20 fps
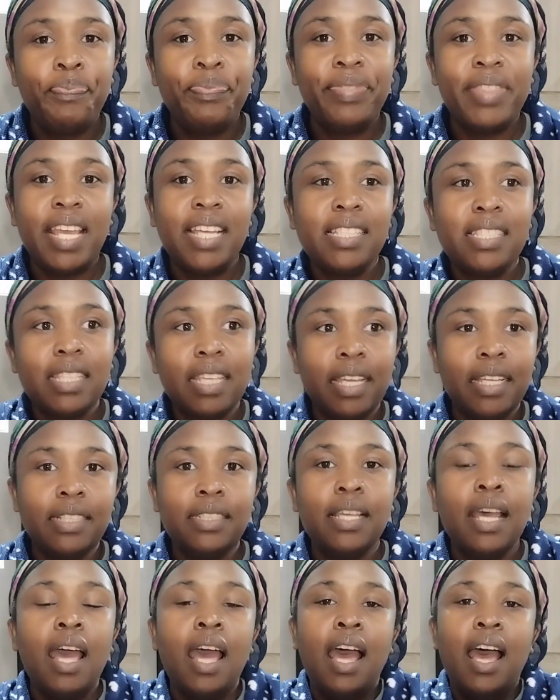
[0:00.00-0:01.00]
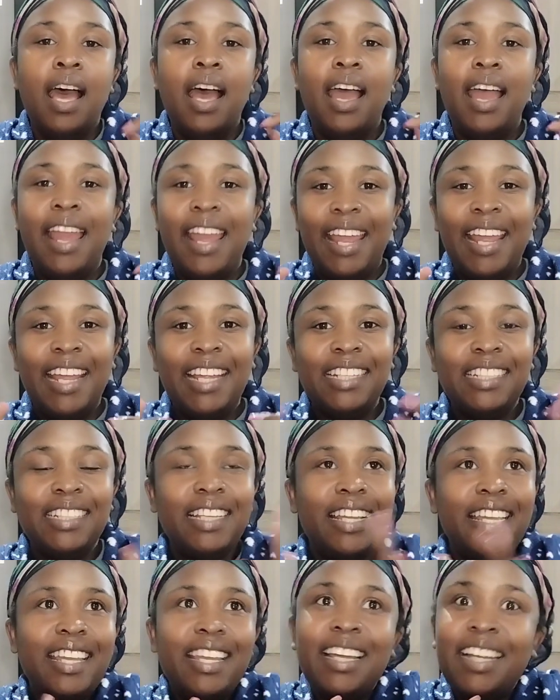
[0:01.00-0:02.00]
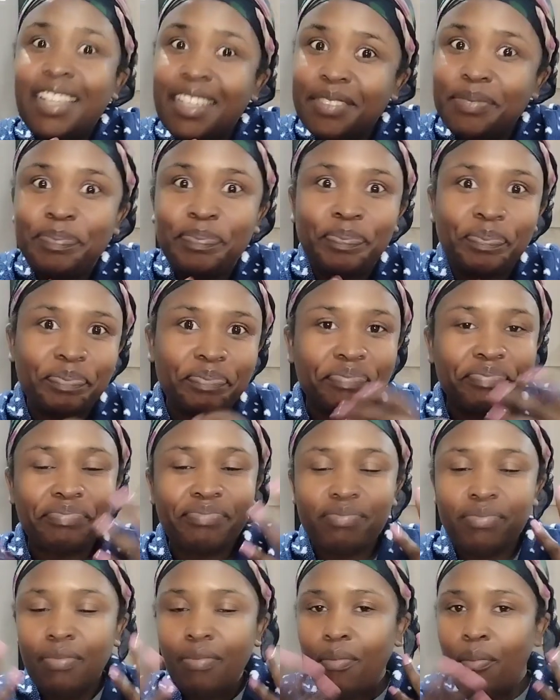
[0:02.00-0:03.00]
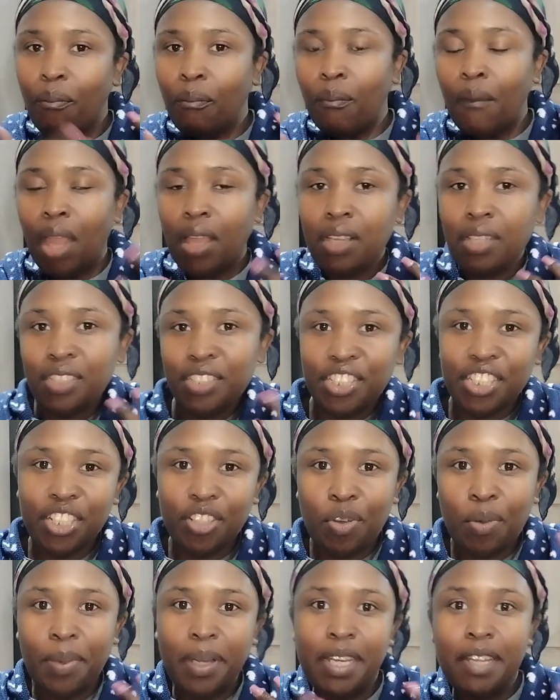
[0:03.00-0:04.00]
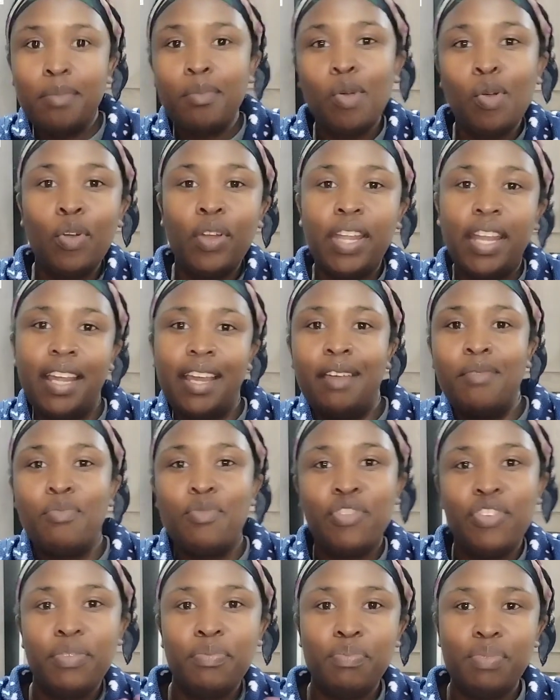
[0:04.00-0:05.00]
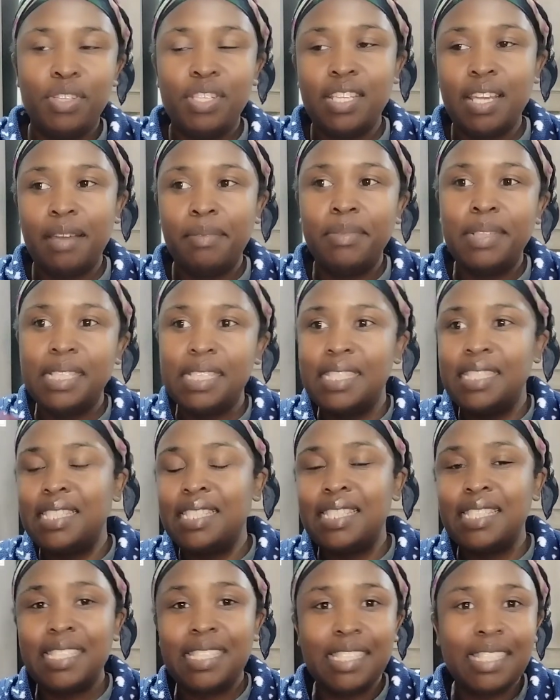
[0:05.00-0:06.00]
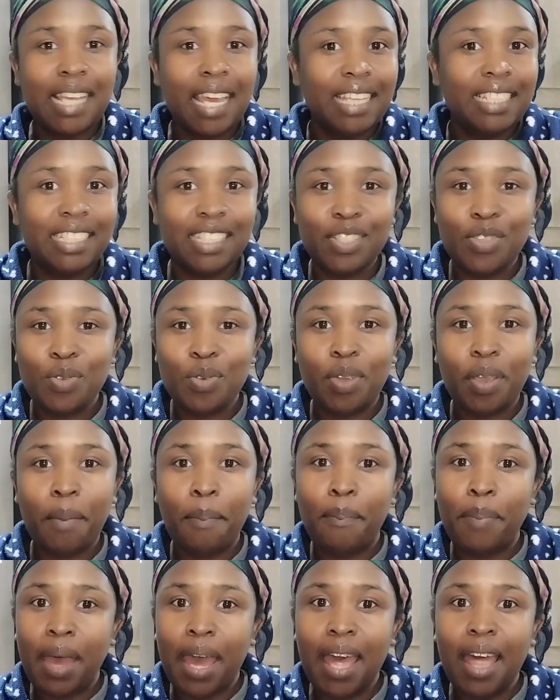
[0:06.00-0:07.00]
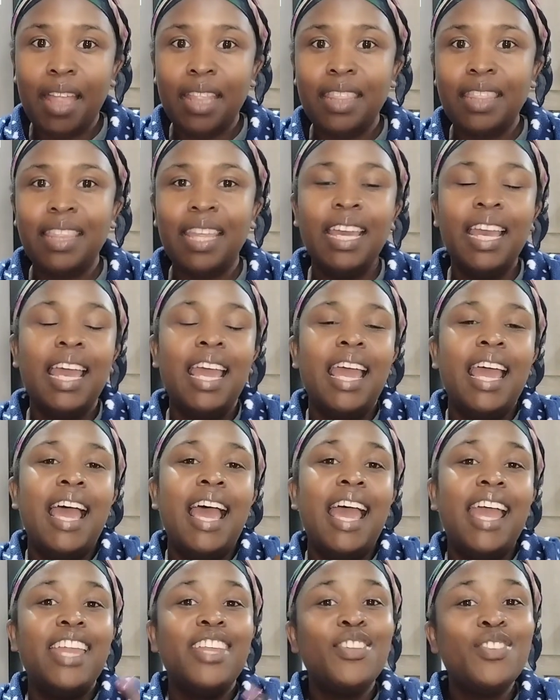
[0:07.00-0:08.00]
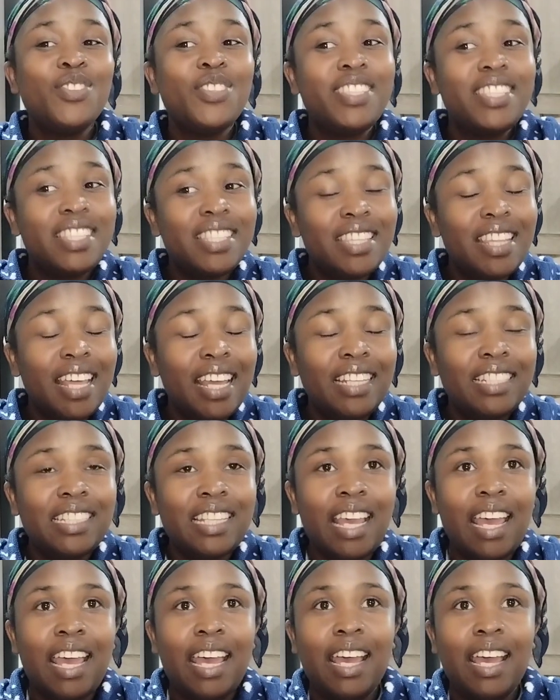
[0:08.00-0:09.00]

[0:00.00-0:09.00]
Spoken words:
that's it. And yeah, general morning, I'm wearing pajamas. I just took a bath. I used that